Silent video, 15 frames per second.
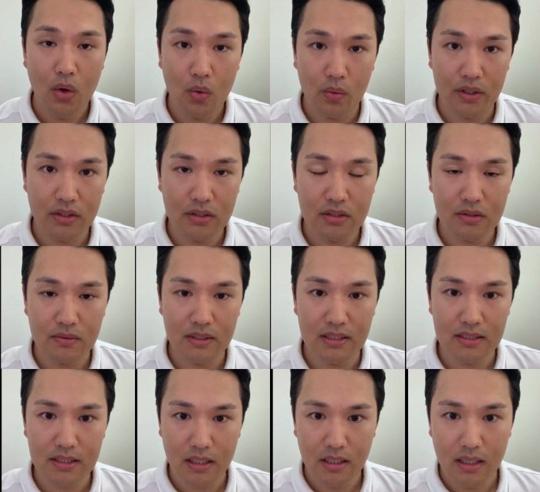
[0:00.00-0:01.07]
what you do
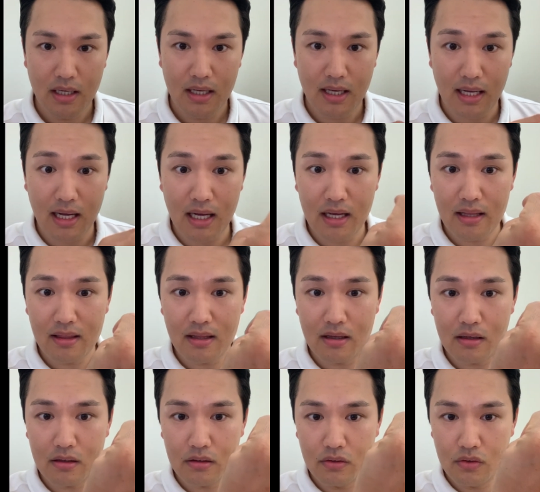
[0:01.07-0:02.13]
is
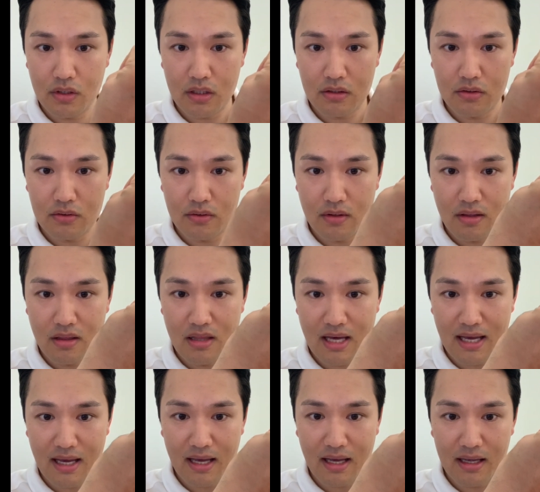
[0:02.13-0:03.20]
either you can do
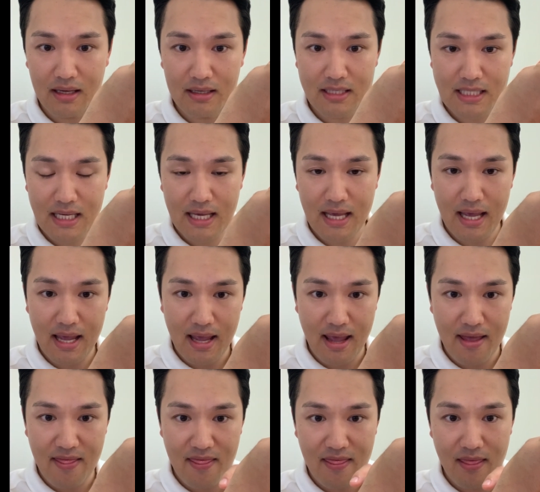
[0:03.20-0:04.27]
that
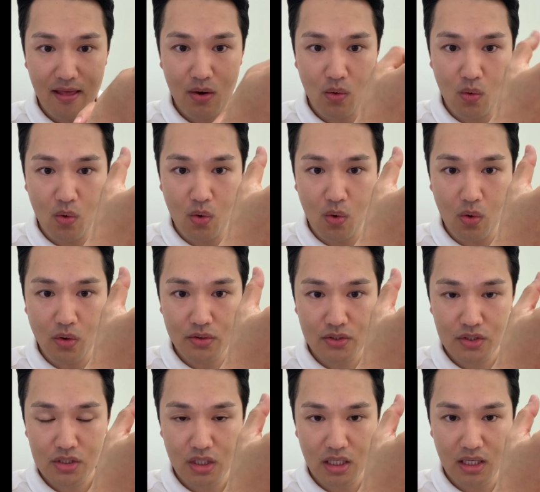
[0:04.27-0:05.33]
or
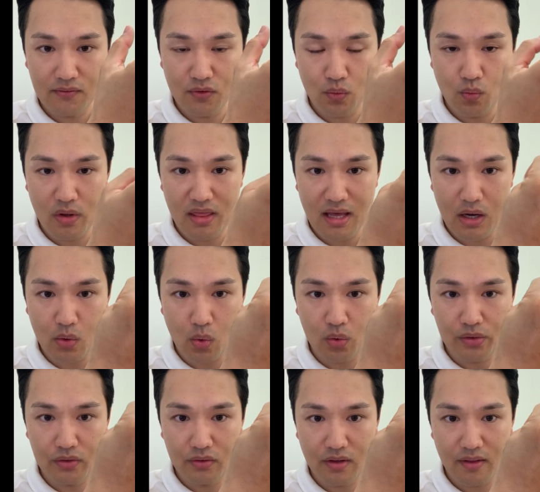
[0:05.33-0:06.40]
just even without
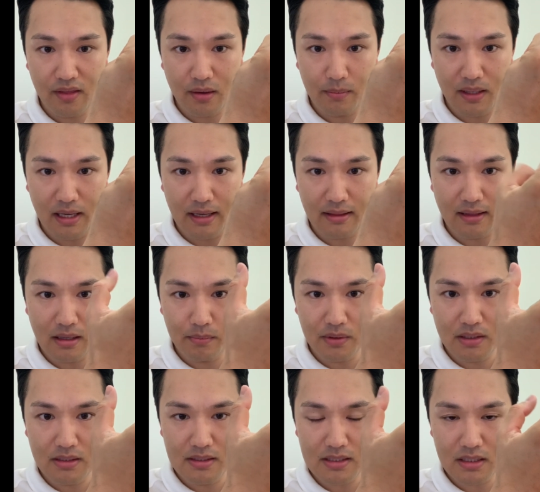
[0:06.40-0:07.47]
holding your thumb like that,
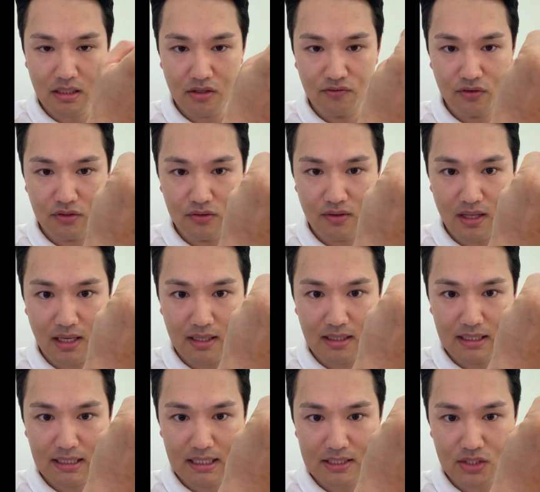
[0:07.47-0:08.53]
because if you do that,
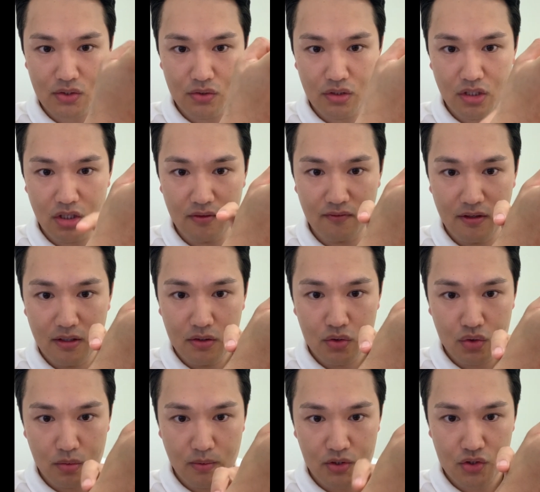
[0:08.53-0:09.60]
that's going to give
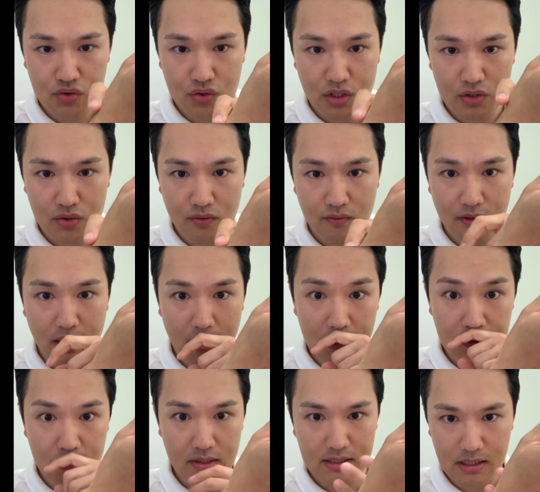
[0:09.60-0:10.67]
too much stretch over there.
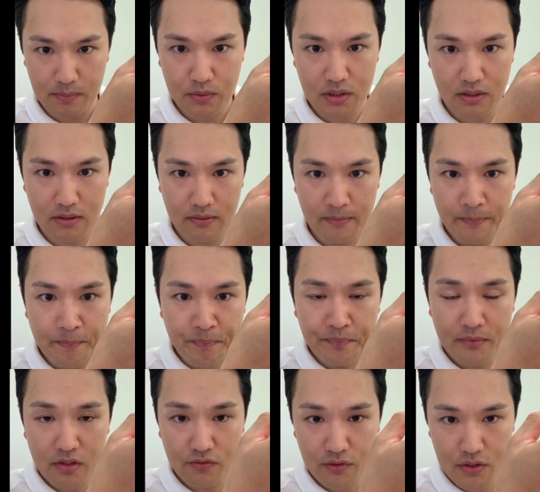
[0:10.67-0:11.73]
So it's up to you.
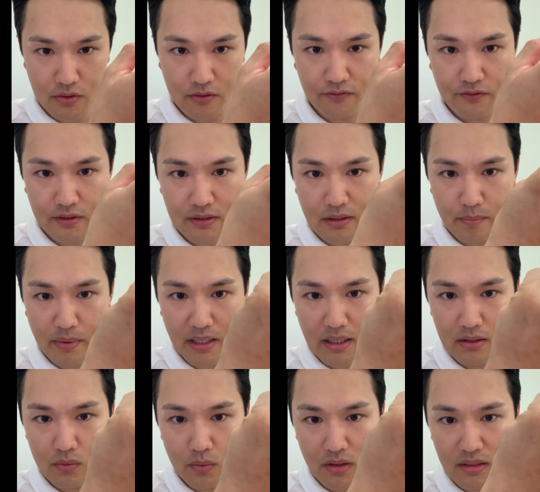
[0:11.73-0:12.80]
If you don't feel the
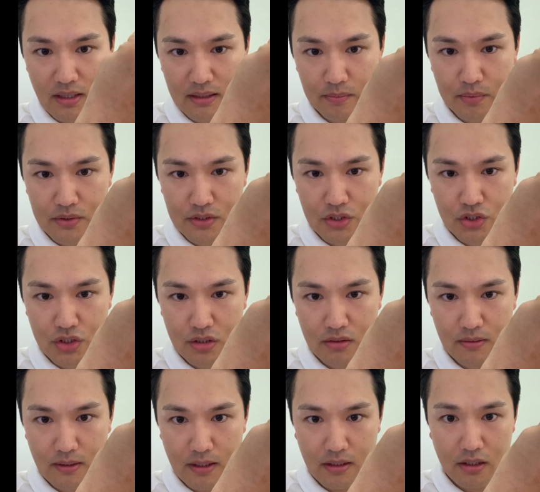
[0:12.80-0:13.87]
pain with that
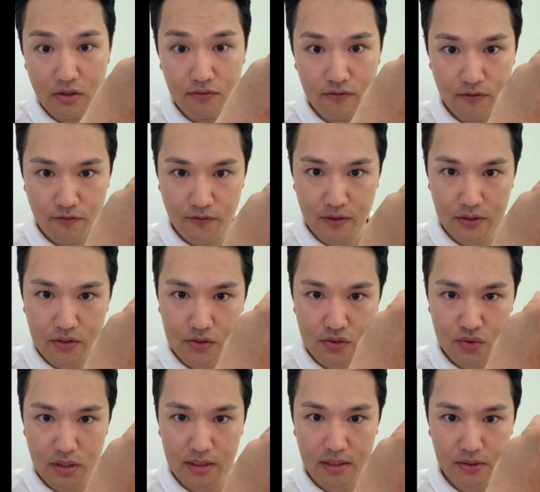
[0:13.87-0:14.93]
position, if you feel just
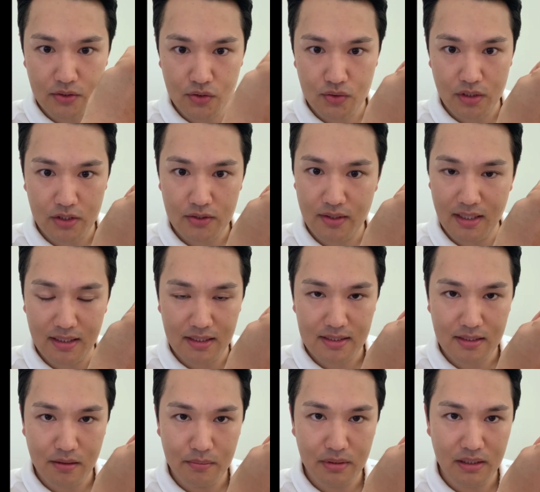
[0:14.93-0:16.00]
gentle stretch, that is
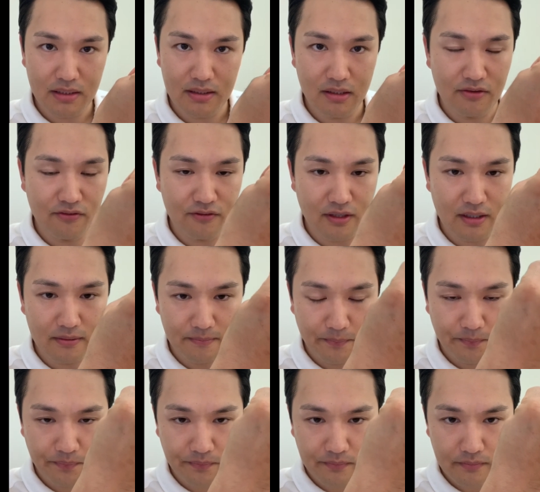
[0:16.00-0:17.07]
completely fine.
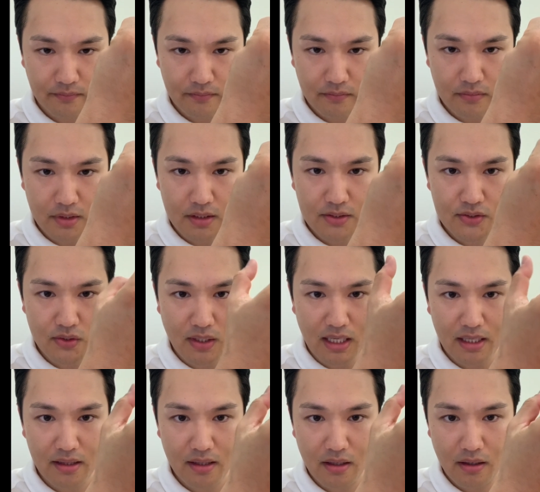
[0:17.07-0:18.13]
So
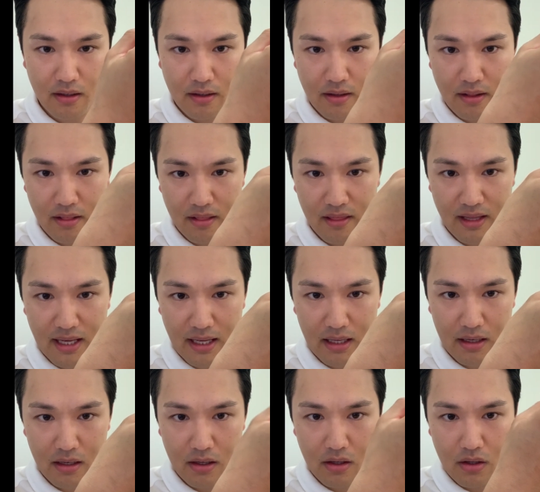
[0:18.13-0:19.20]
either
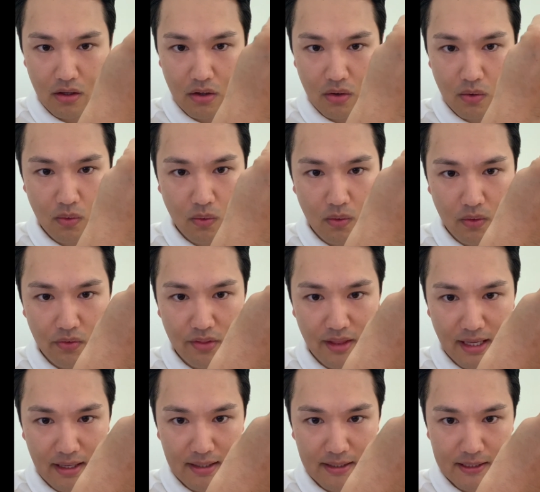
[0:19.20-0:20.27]
that or
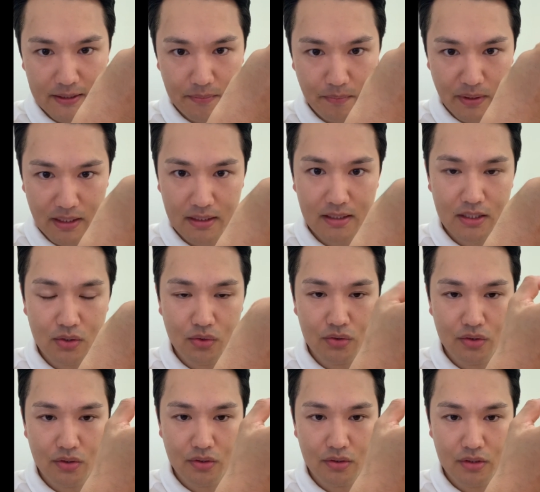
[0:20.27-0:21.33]
that, depending on
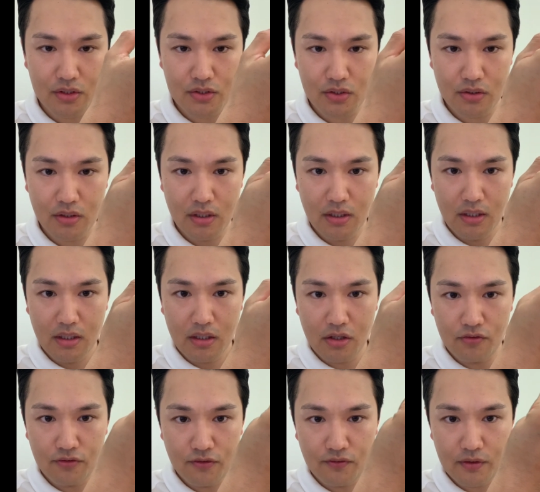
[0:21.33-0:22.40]
your condition.
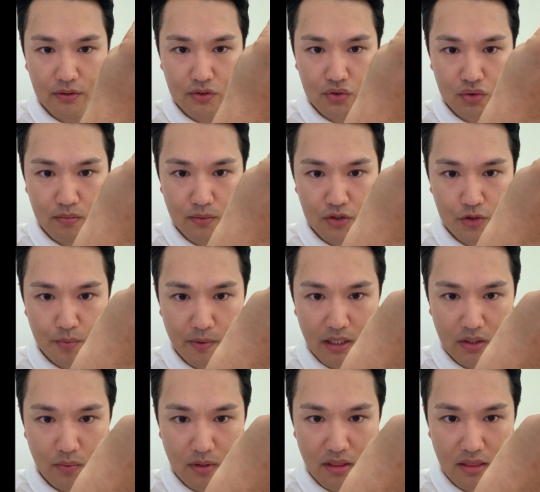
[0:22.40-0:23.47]
If you feel too much
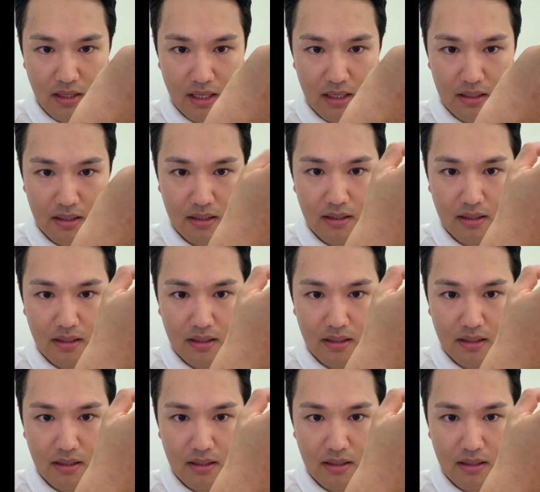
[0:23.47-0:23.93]
pain with that,